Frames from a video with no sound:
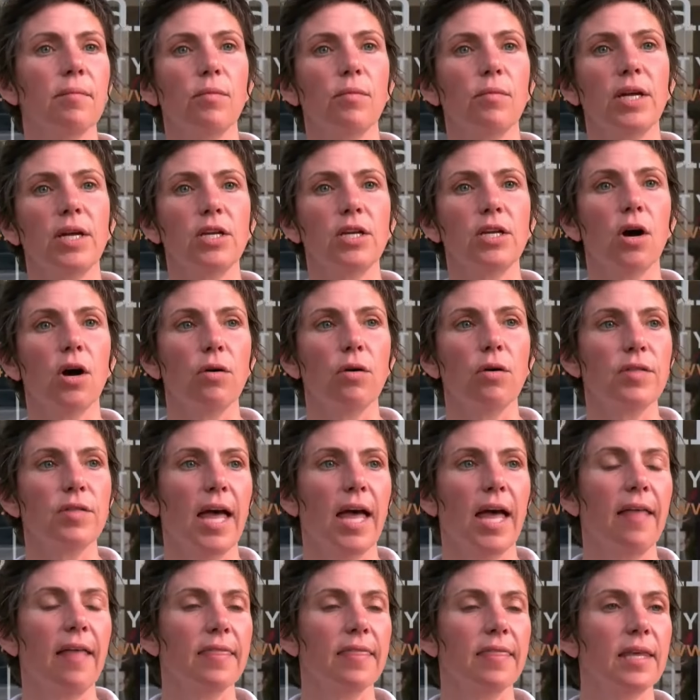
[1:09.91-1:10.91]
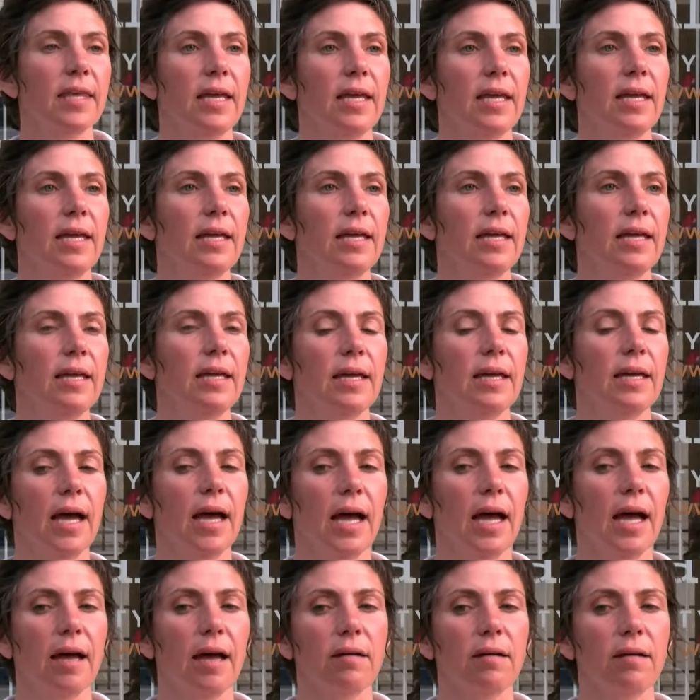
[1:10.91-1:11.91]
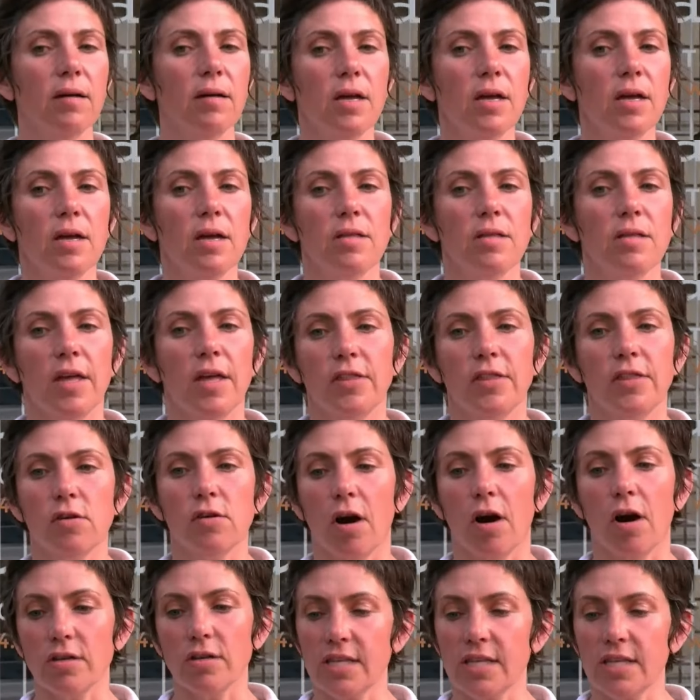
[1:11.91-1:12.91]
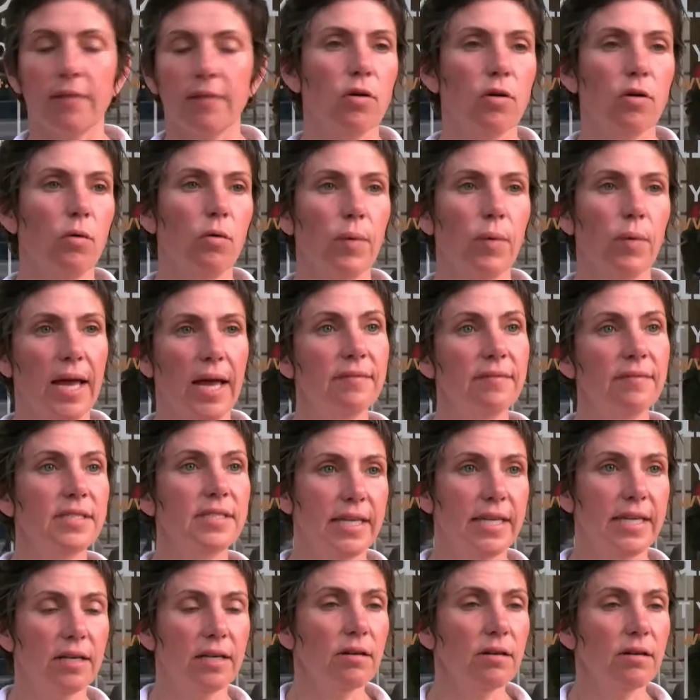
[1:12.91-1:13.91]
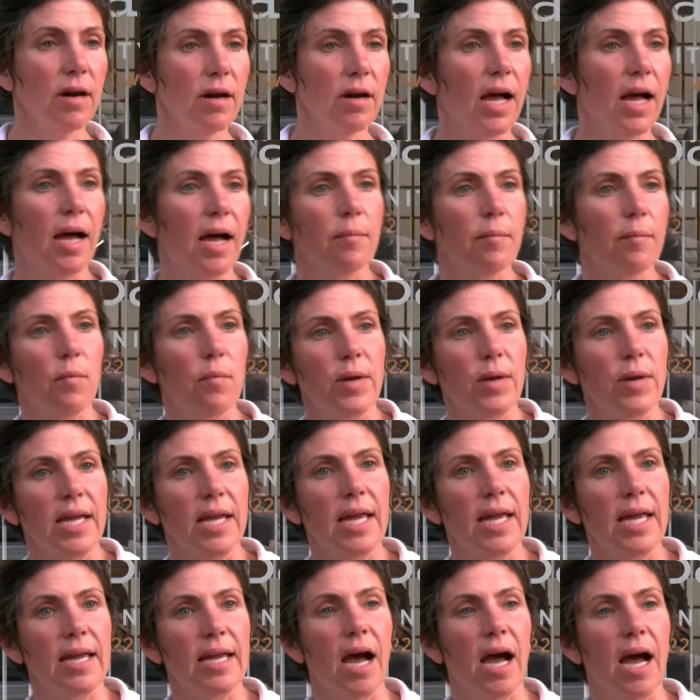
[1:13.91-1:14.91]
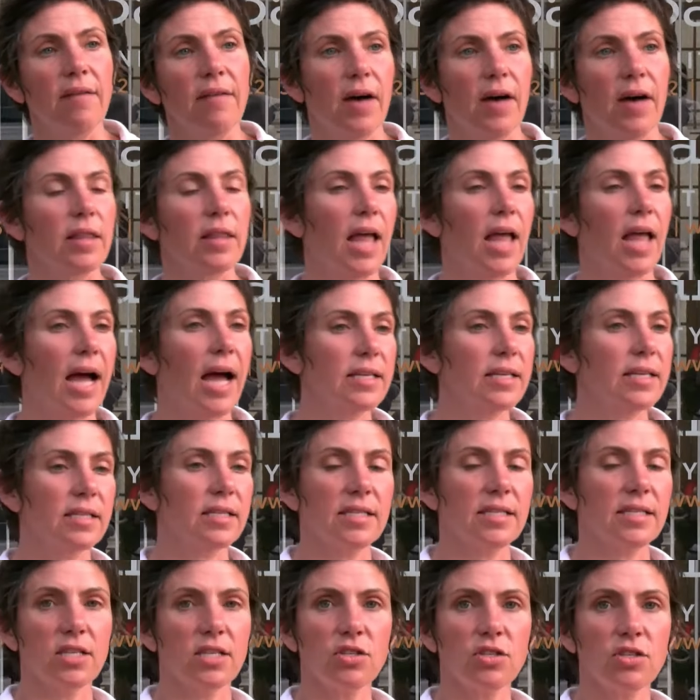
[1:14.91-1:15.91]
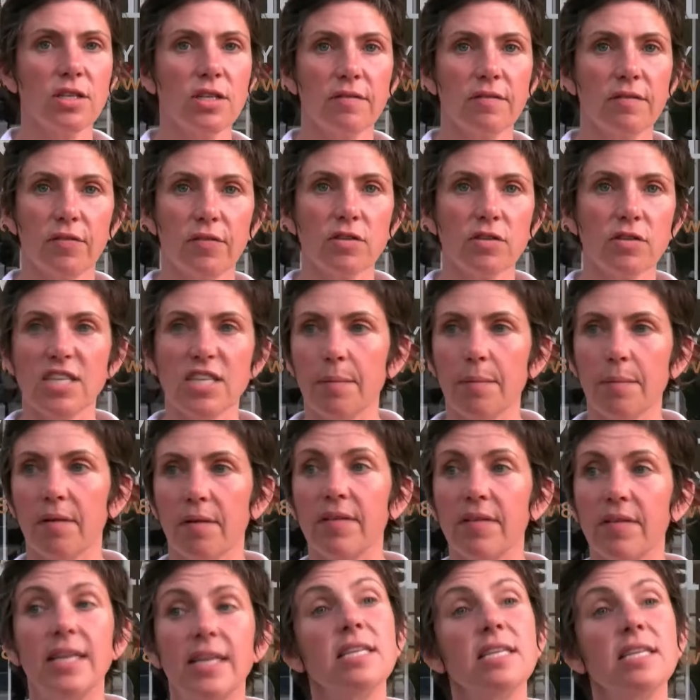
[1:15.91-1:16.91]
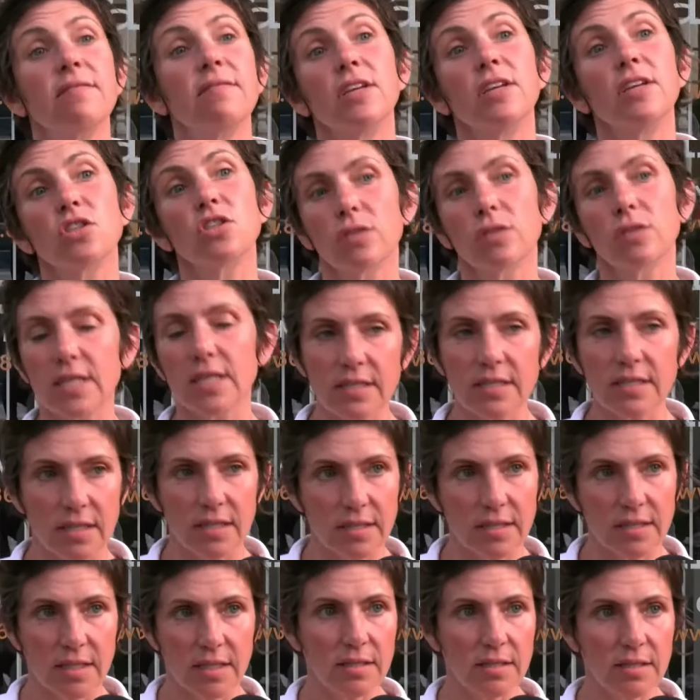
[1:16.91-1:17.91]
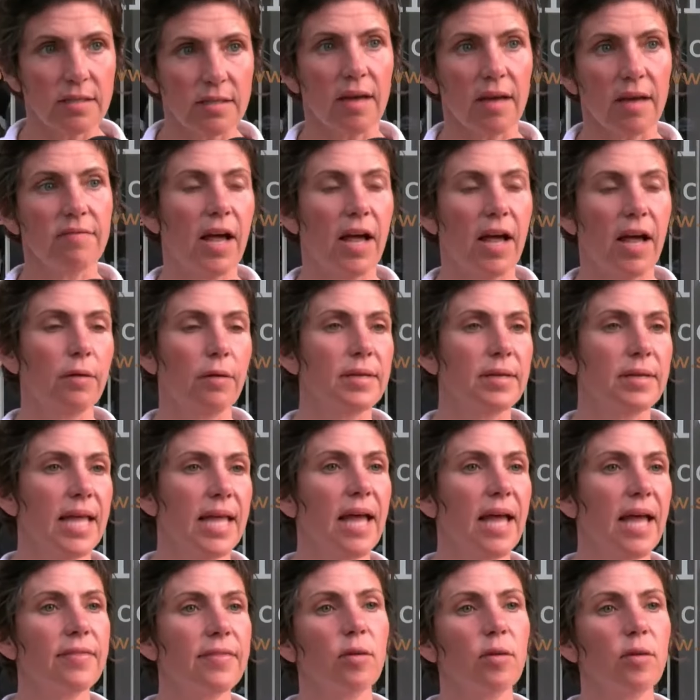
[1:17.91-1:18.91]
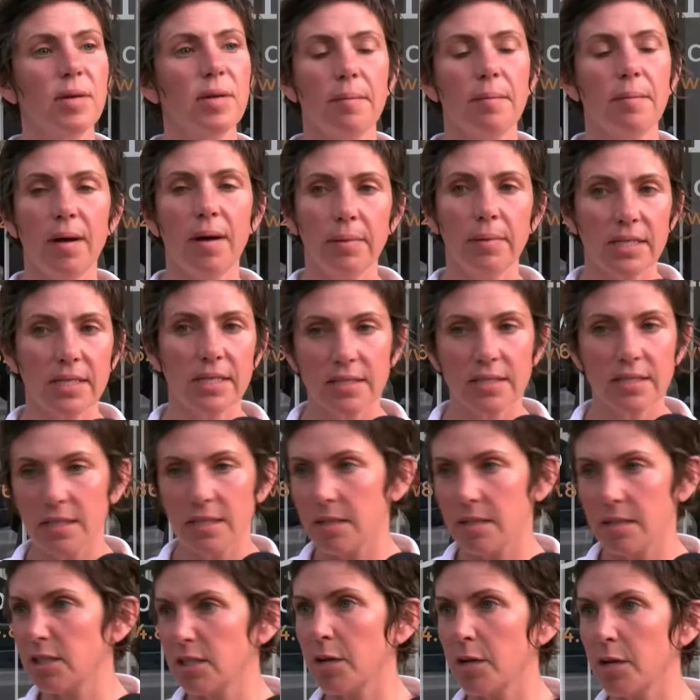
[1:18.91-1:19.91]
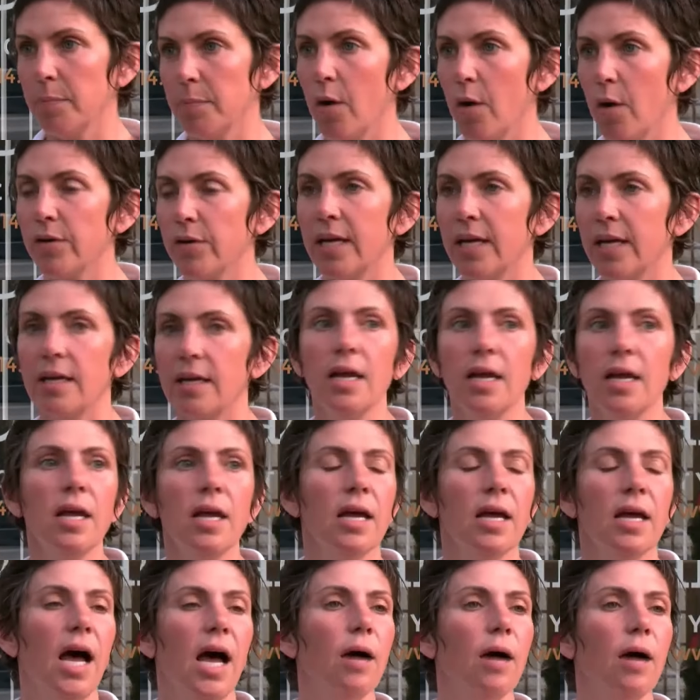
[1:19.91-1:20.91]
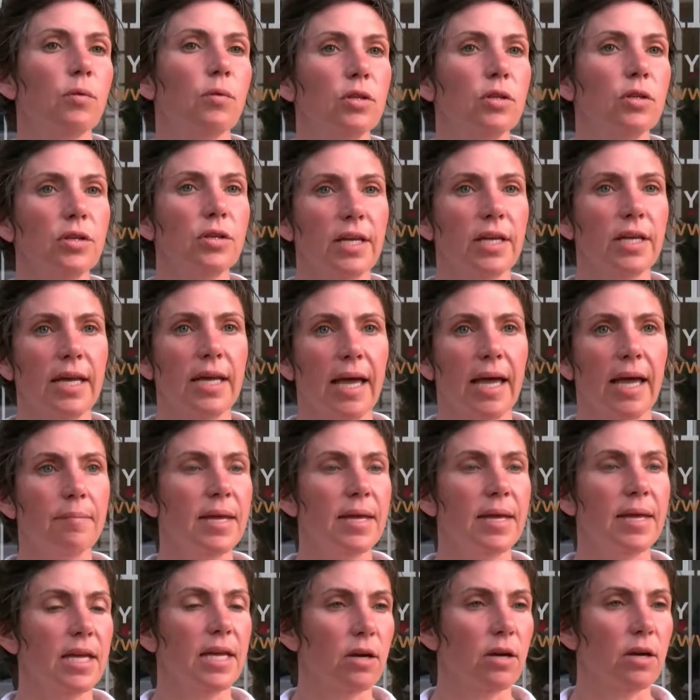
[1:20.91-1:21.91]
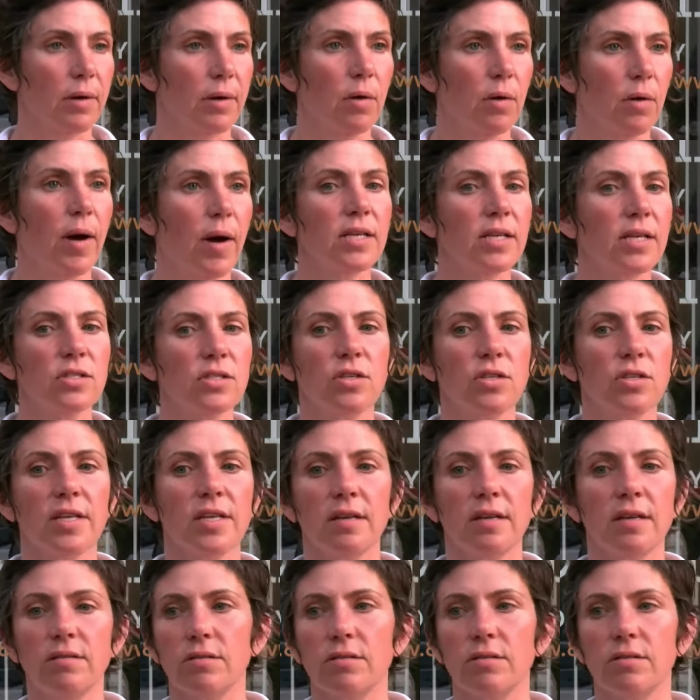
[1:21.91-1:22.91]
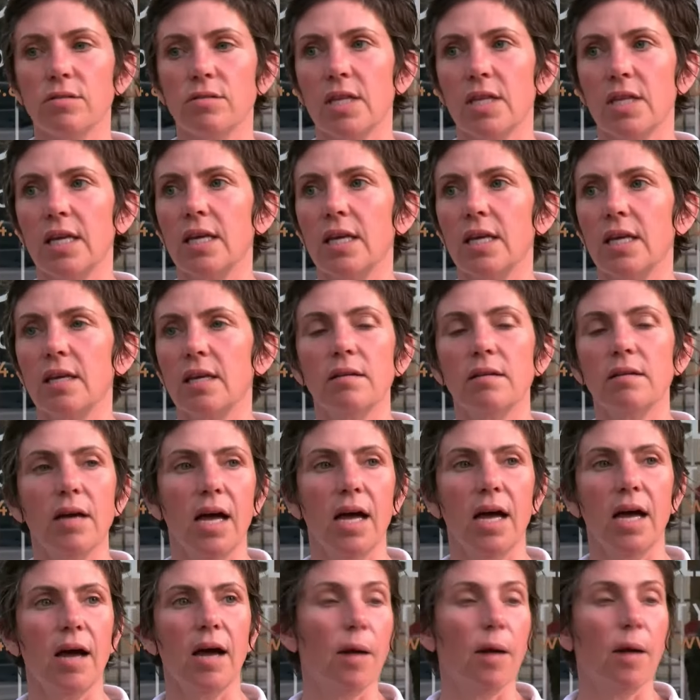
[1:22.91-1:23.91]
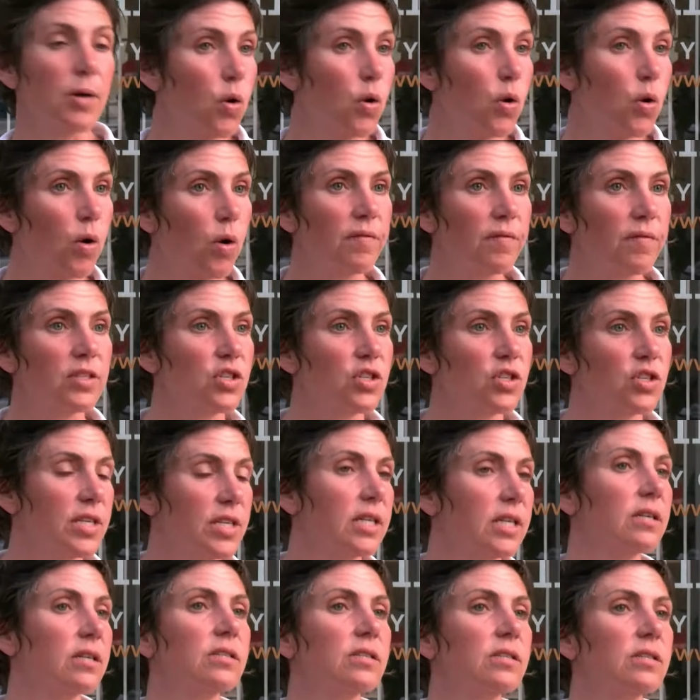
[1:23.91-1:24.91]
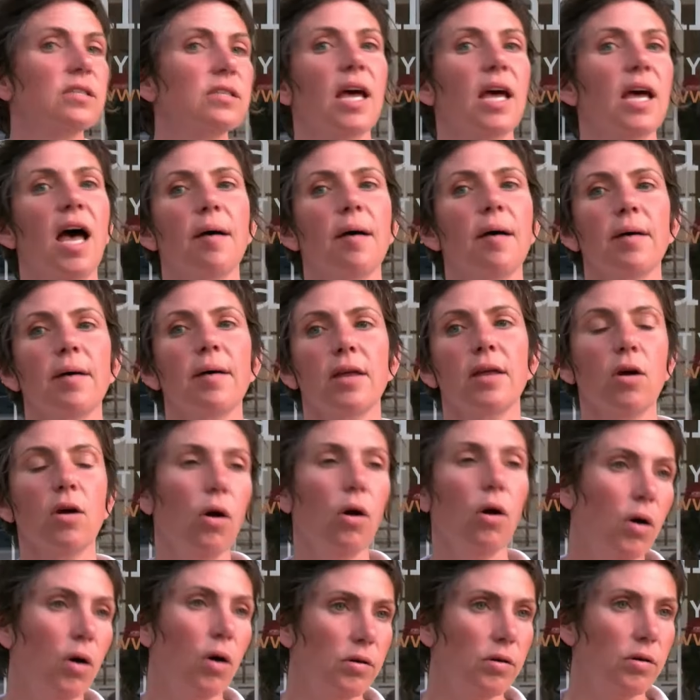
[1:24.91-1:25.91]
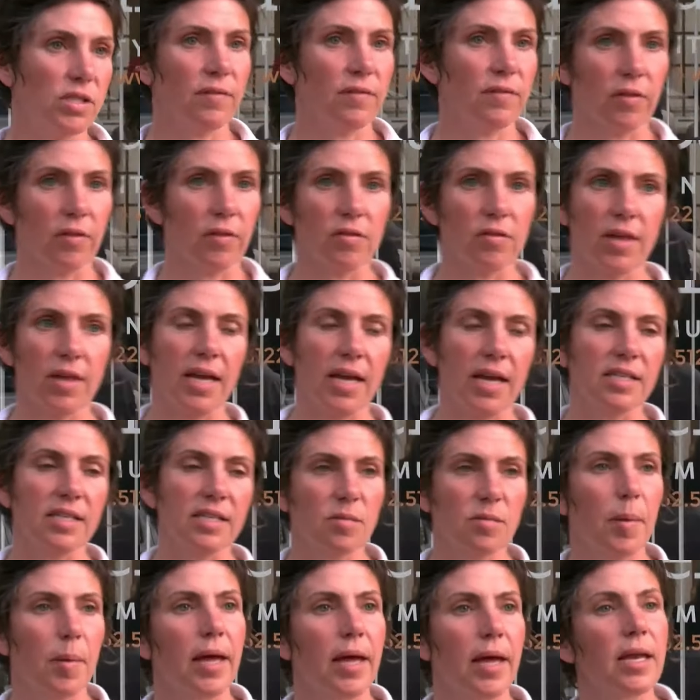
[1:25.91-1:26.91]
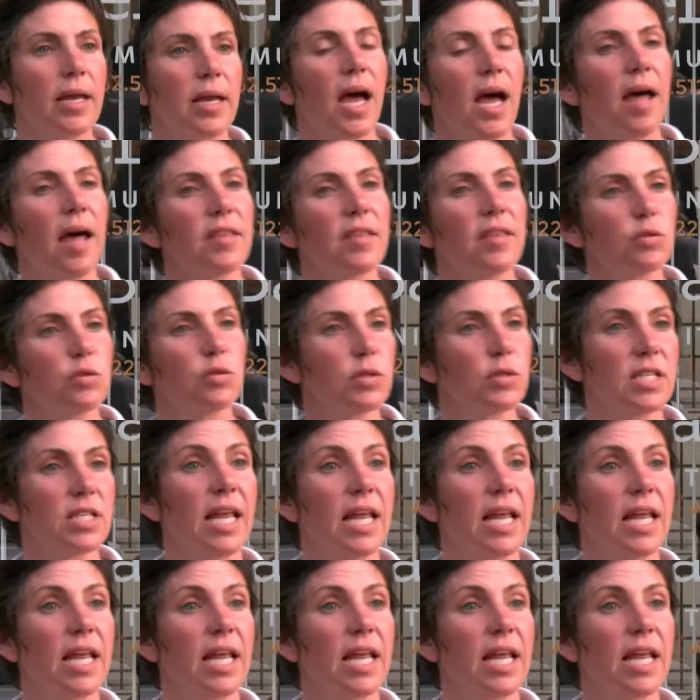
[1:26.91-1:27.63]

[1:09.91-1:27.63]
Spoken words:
We know that that there are several waves here. We have unlocked essentially the first step of individual assistance. Following that, there'll be a public assistance component. We're looking at making a request to the Army Corps of Engineers and a whole host of other things. But this was